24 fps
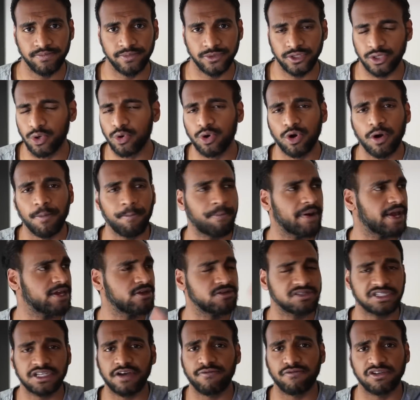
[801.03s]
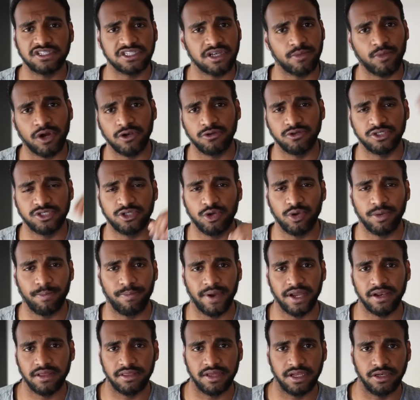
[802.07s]
Don't compare yourself with someone who's doing
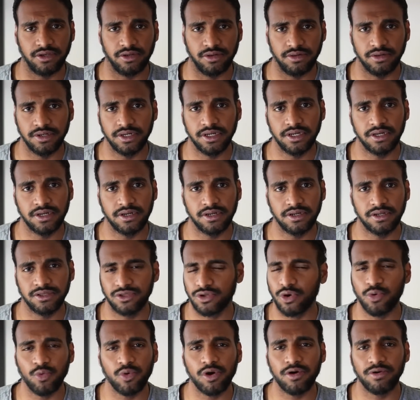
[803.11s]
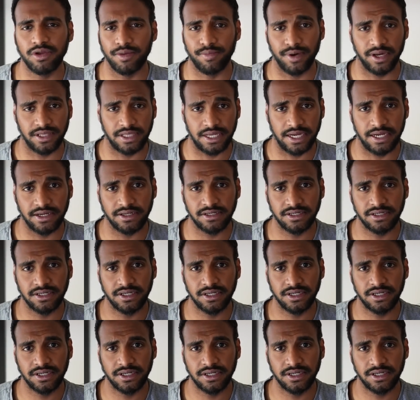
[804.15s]
better than you. Don't worry about that.